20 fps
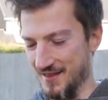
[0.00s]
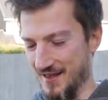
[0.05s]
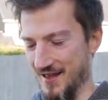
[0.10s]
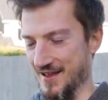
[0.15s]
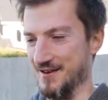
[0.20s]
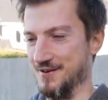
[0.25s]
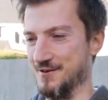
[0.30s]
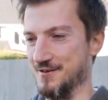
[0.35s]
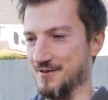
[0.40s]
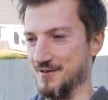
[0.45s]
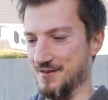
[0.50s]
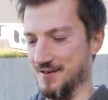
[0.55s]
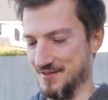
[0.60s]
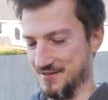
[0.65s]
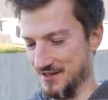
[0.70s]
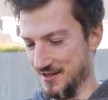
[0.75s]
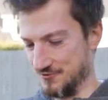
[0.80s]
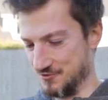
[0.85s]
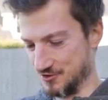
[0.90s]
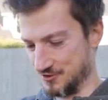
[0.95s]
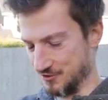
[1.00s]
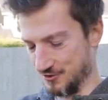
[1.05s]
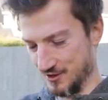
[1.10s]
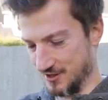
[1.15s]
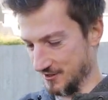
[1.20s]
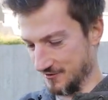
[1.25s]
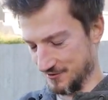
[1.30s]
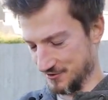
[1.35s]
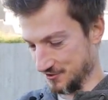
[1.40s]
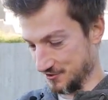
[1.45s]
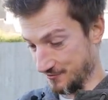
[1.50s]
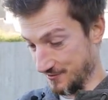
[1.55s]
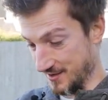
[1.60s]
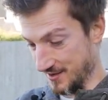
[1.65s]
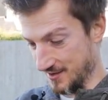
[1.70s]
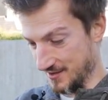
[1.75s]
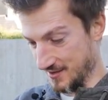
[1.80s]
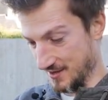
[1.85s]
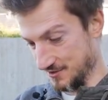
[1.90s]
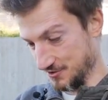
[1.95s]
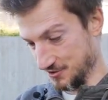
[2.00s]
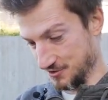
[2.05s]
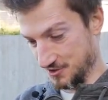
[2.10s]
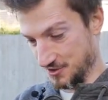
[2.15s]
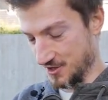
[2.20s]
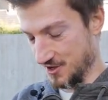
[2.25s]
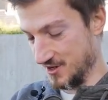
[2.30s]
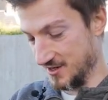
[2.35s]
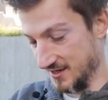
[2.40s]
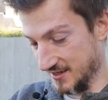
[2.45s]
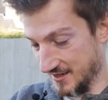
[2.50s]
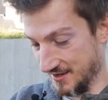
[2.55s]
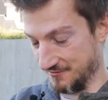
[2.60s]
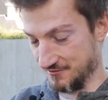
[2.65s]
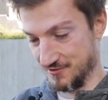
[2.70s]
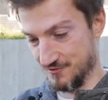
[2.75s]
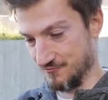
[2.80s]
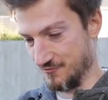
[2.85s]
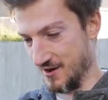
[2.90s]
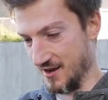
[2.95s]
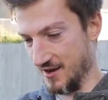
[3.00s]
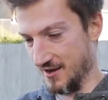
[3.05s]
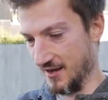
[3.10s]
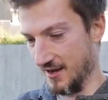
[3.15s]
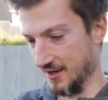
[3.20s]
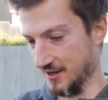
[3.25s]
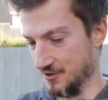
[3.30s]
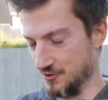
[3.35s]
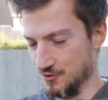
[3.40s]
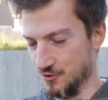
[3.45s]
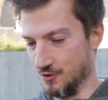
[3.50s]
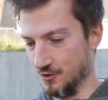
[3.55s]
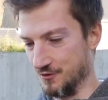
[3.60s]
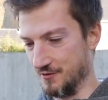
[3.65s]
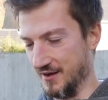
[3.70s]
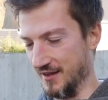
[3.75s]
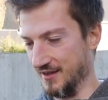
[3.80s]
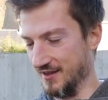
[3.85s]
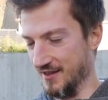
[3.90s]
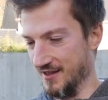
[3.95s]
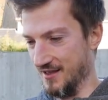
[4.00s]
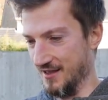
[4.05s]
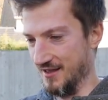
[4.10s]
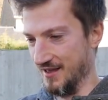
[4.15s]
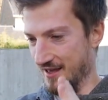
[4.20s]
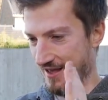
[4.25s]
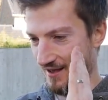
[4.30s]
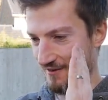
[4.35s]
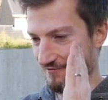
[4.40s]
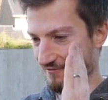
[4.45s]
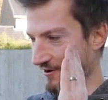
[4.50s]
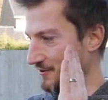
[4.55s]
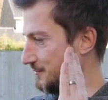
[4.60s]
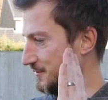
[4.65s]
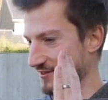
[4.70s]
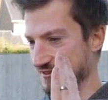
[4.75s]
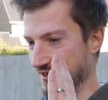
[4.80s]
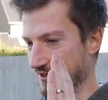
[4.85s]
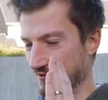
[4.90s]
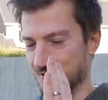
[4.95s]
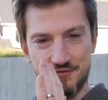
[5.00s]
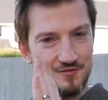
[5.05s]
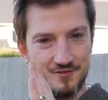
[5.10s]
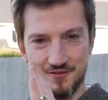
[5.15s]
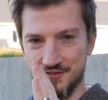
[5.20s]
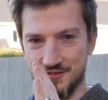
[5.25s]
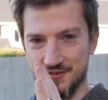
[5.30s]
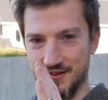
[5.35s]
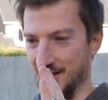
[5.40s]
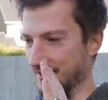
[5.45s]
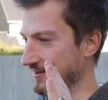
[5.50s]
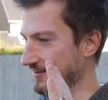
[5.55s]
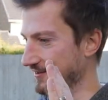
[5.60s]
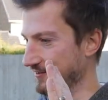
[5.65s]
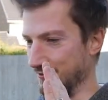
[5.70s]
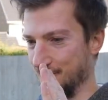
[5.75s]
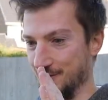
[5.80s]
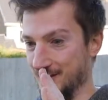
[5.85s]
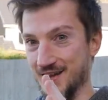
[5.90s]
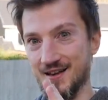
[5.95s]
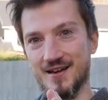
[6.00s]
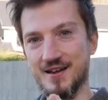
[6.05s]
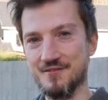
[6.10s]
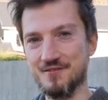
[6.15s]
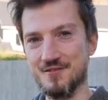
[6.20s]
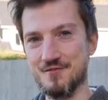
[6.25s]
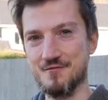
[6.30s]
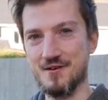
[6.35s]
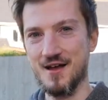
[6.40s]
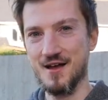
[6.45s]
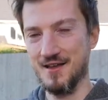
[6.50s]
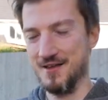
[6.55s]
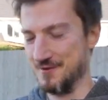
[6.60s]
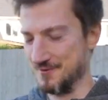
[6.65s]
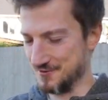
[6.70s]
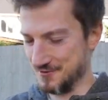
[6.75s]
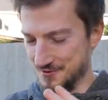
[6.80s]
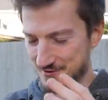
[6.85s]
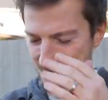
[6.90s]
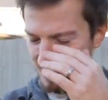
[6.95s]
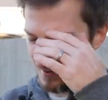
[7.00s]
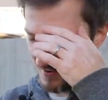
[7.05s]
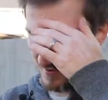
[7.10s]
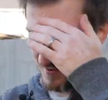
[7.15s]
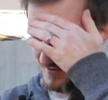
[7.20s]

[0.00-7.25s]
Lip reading: And instead of just looking at the screen and just turning left and right like in yawing, I found myself like looking left and right. Is it?